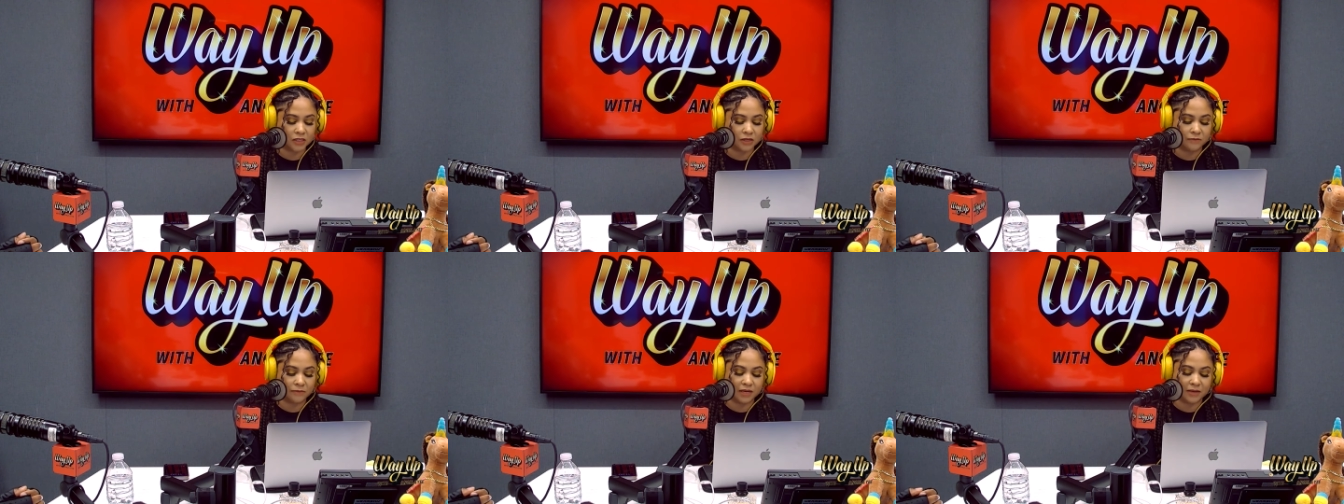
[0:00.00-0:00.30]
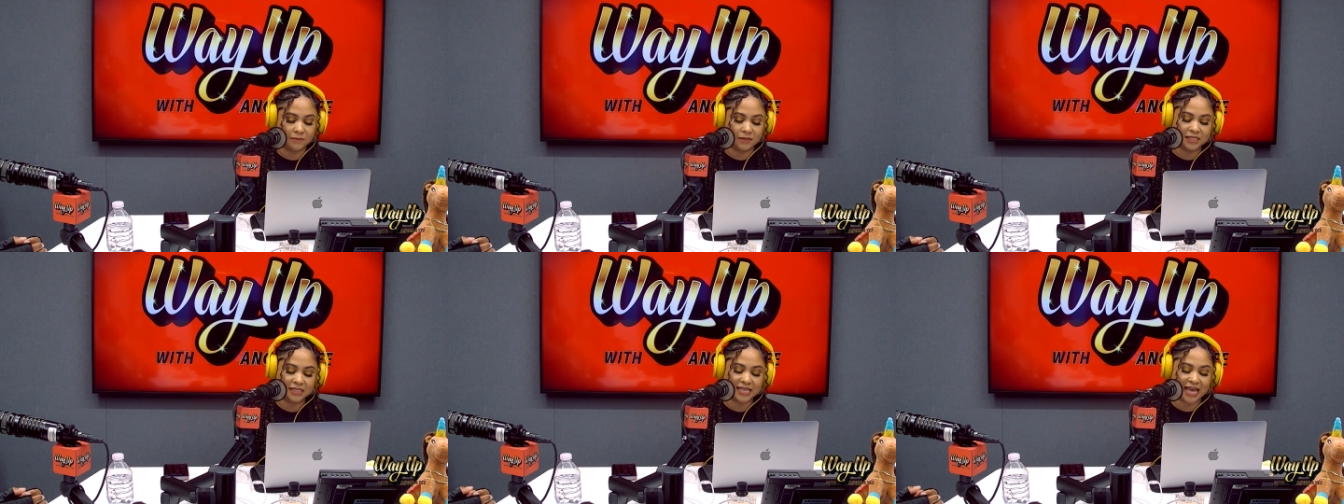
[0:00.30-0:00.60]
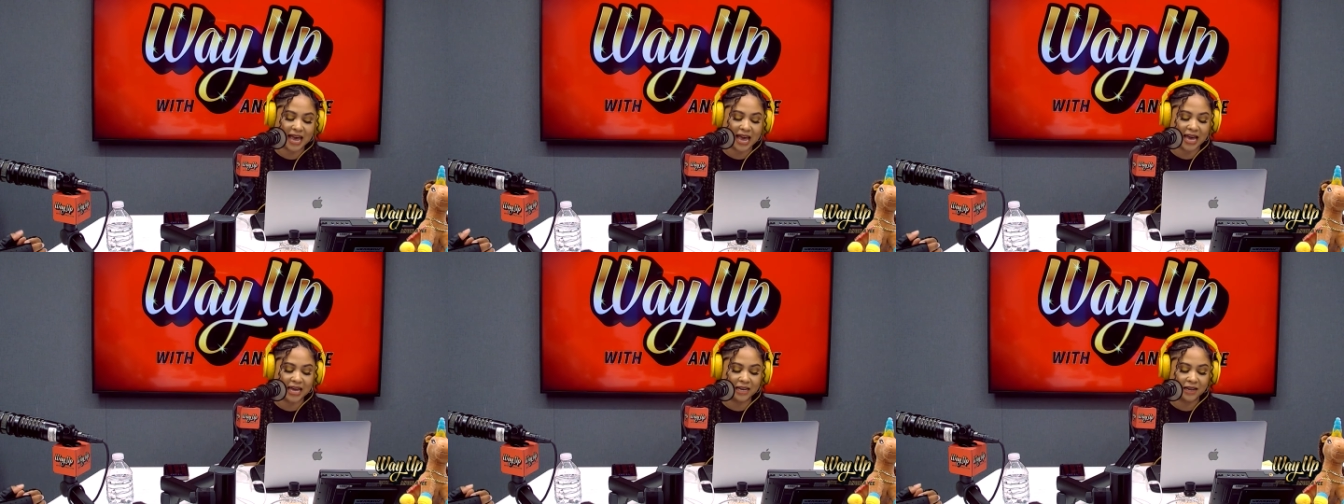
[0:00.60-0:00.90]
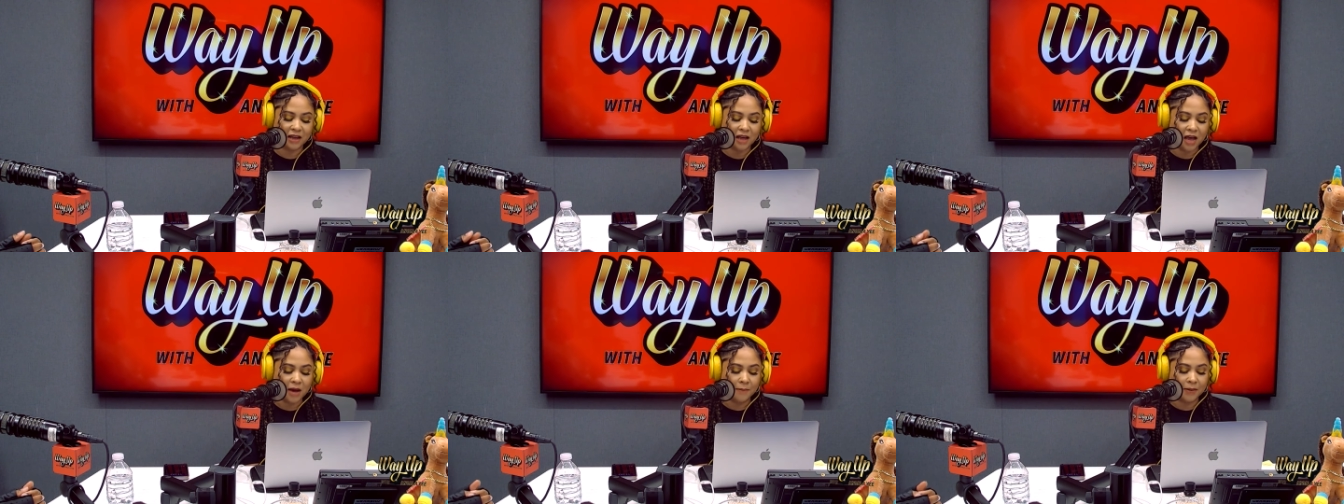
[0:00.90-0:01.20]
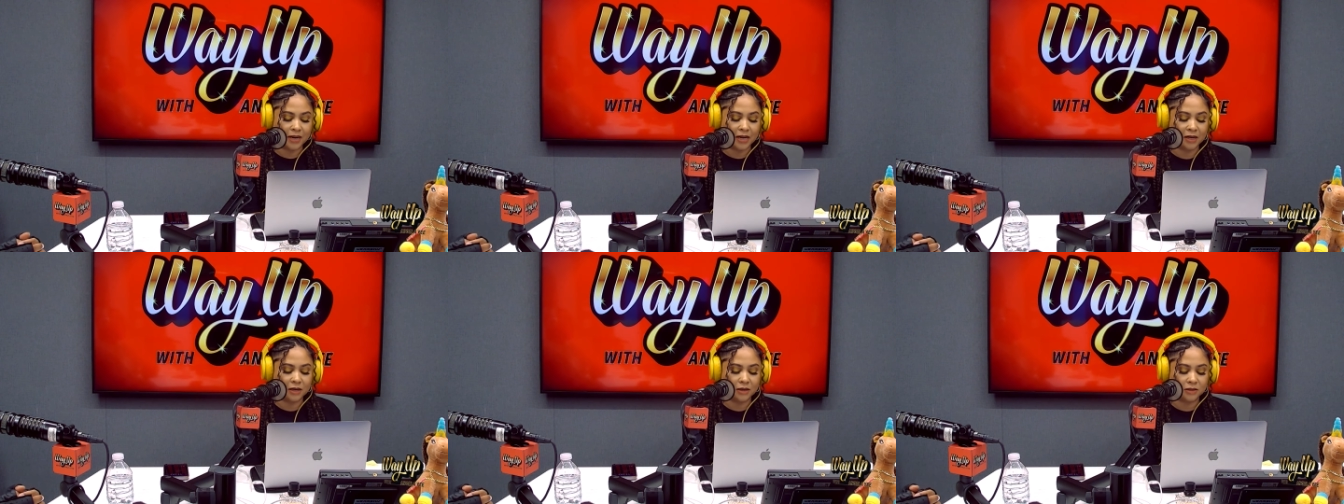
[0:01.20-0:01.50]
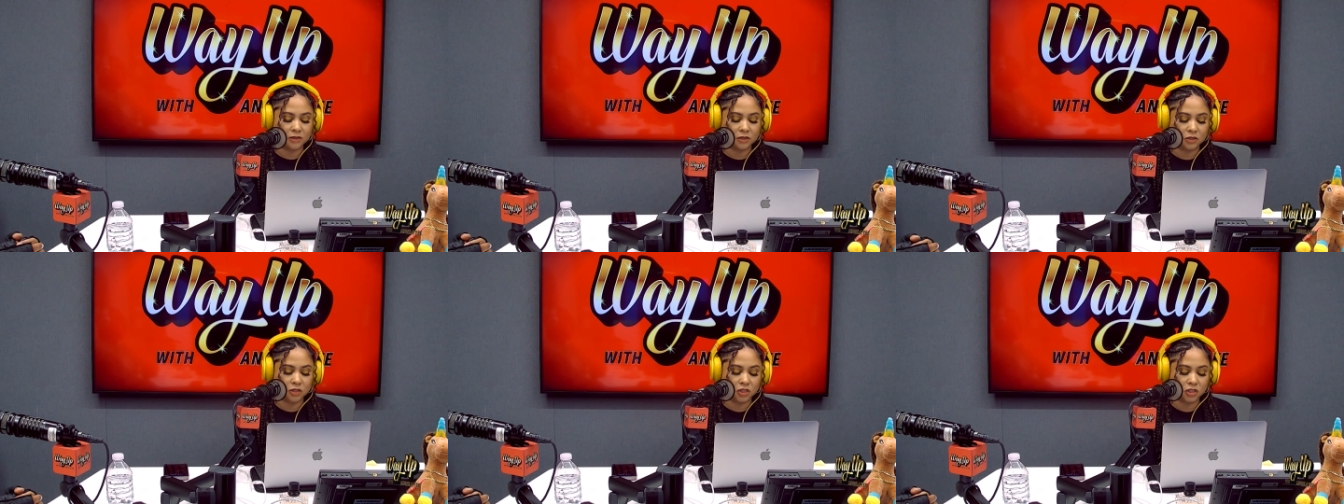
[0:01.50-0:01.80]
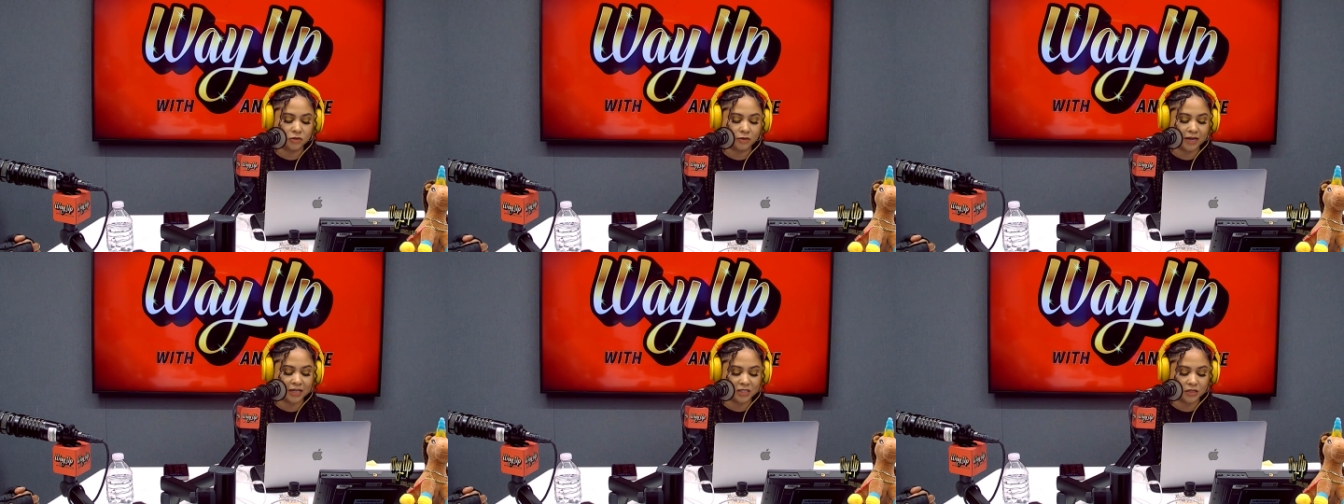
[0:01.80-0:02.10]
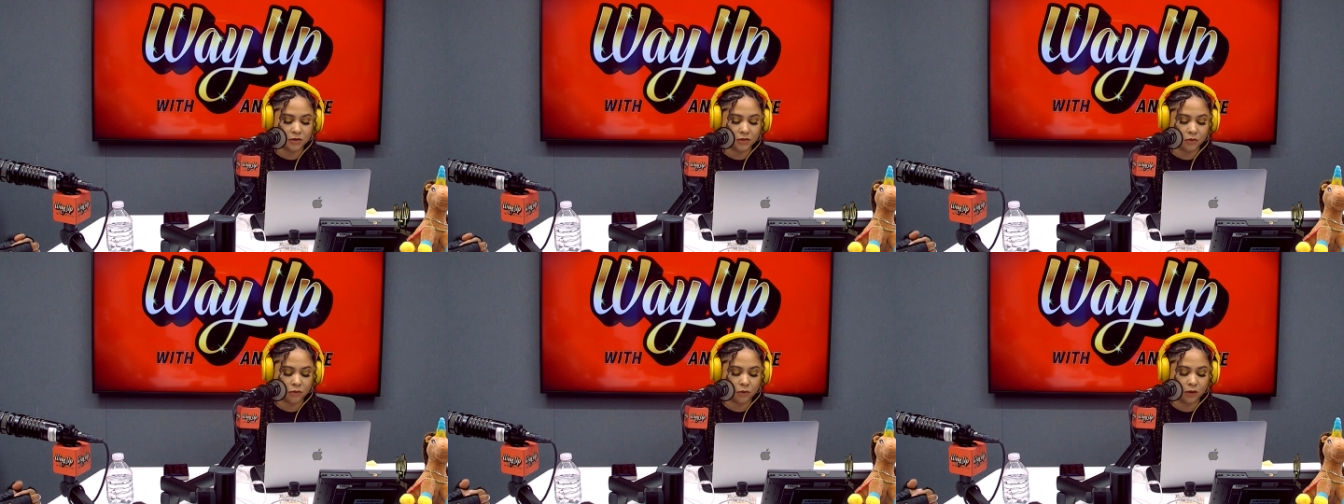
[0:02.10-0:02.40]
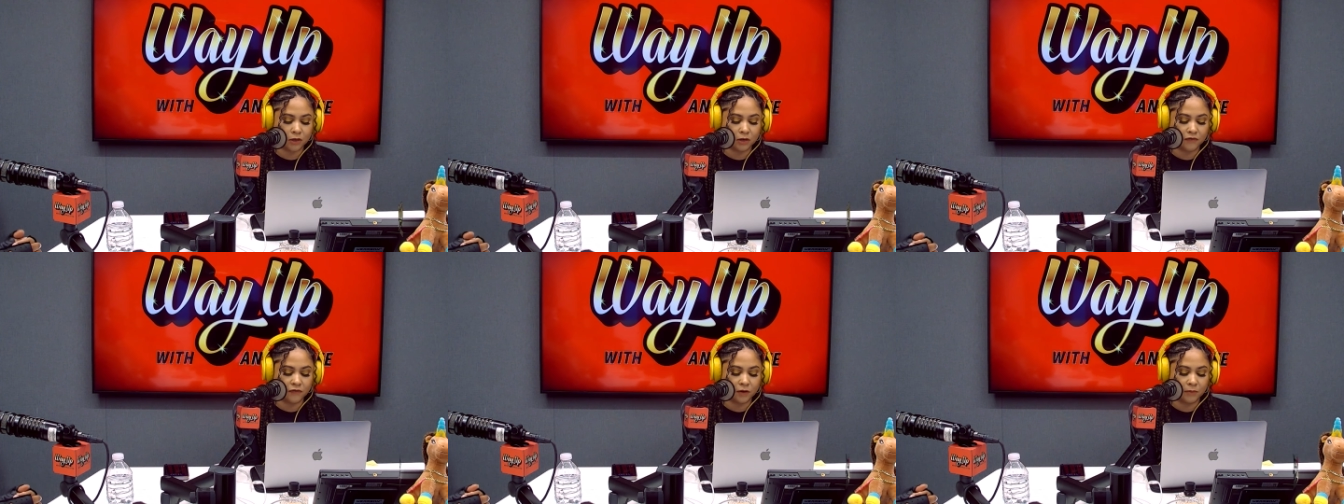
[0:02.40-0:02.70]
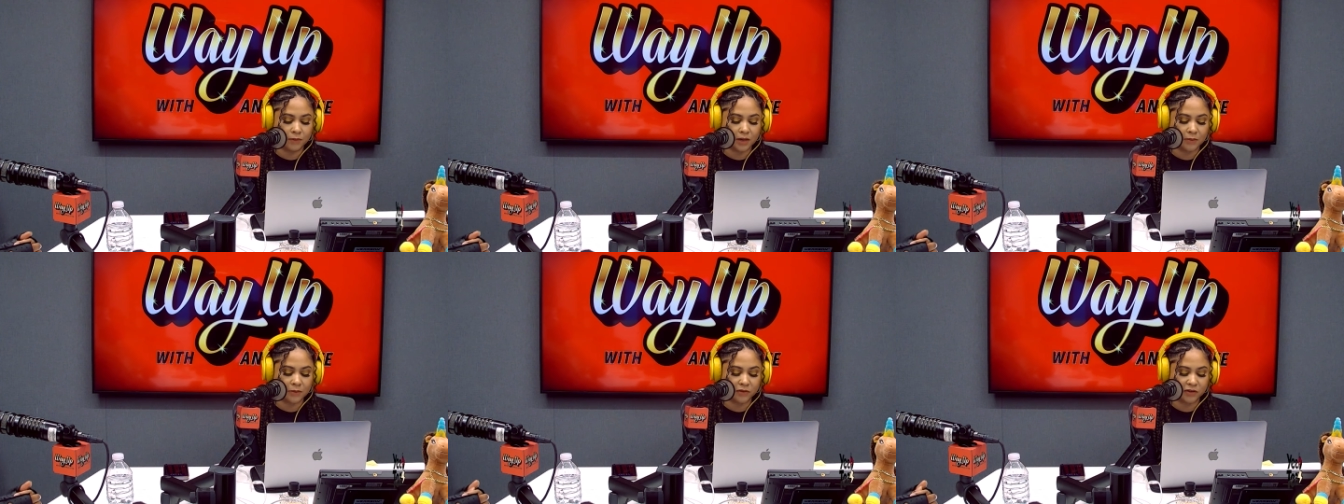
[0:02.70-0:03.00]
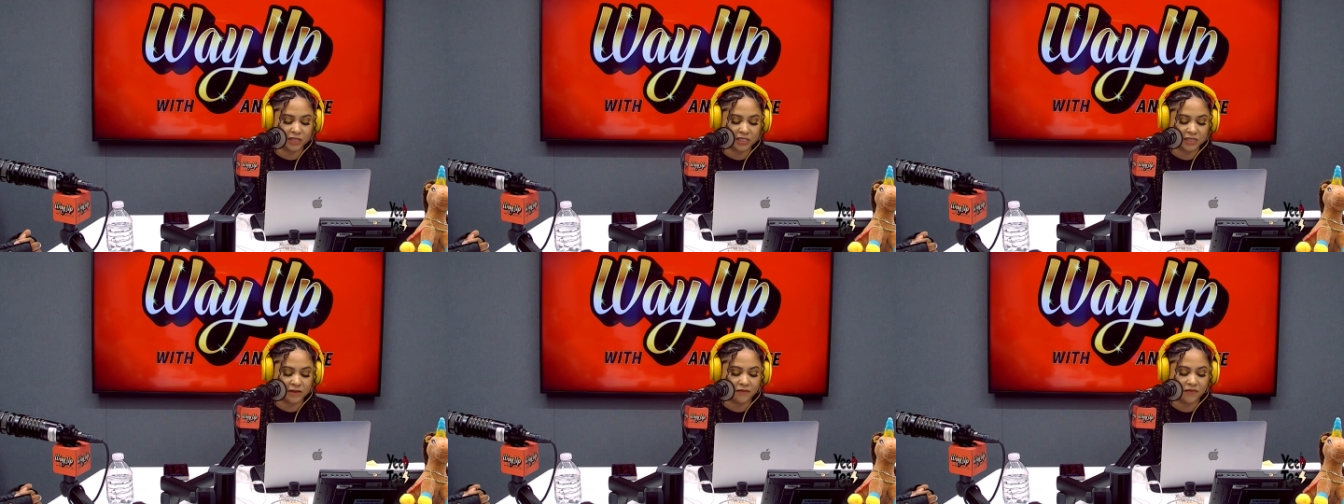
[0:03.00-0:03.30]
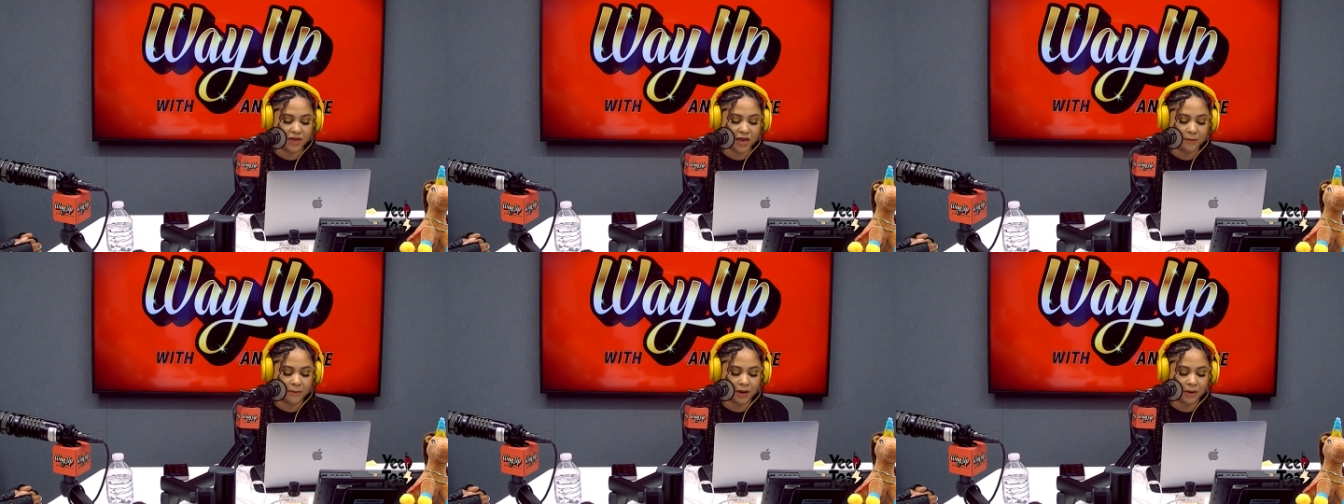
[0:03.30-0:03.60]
It made me sad, but I also treasure the wonderful memories of them.